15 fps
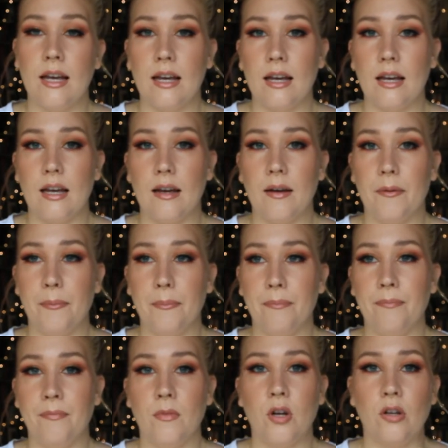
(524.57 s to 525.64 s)

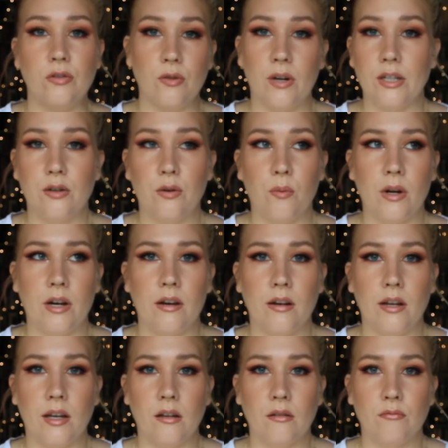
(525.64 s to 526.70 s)
Also, I don't
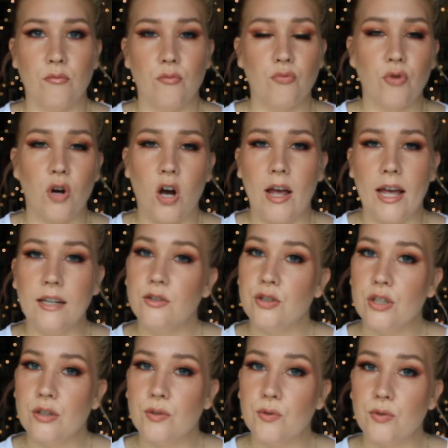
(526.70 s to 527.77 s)
want any raw
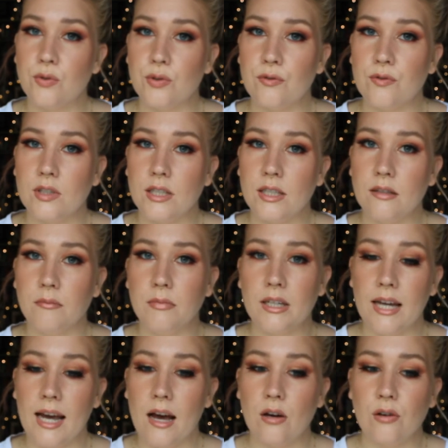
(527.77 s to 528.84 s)
edges sort of
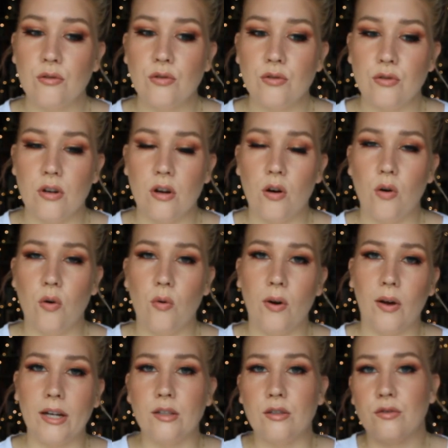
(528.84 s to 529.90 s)
seeing out,
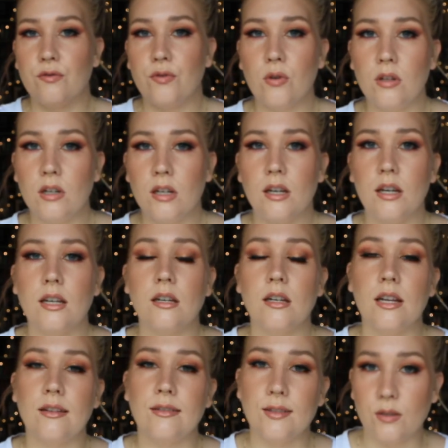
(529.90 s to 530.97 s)
so I just folded it
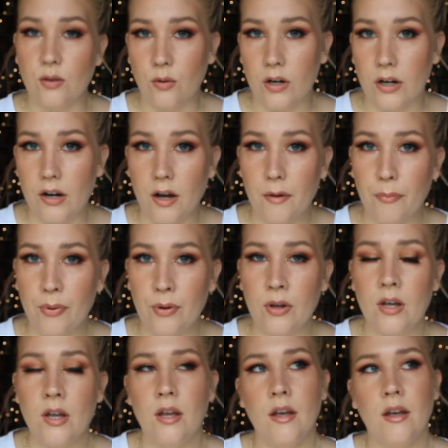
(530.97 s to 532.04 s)
in and sewed it
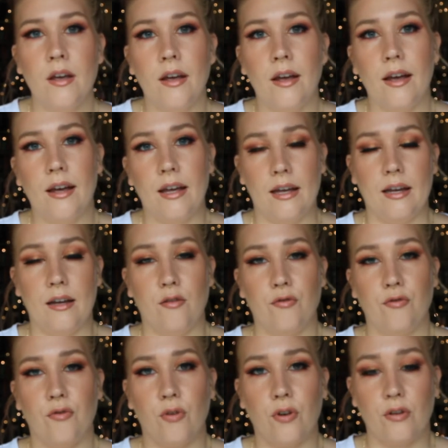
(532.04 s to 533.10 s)
up
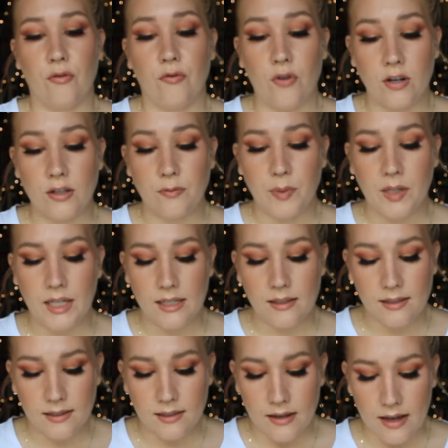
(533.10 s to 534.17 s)
for the front
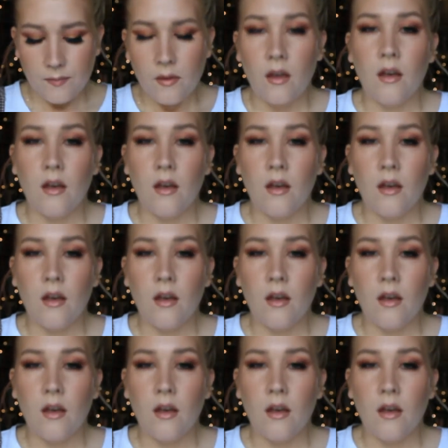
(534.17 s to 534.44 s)
piece.